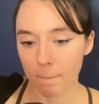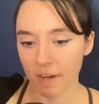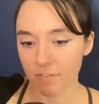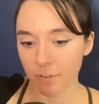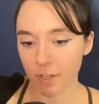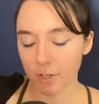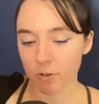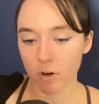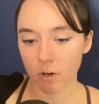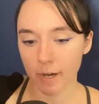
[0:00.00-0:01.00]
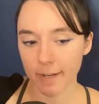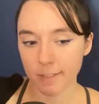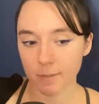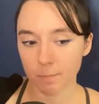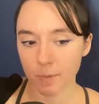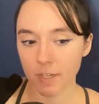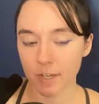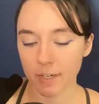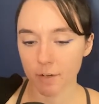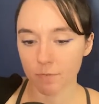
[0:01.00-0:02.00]
But I feel like your heart has to be
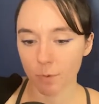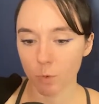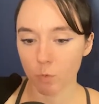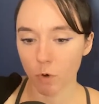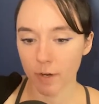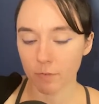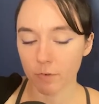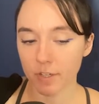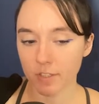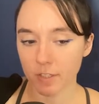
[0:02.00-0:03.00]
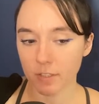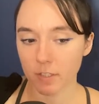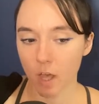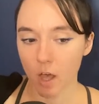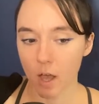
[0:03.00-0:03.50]
in it for the right reasons.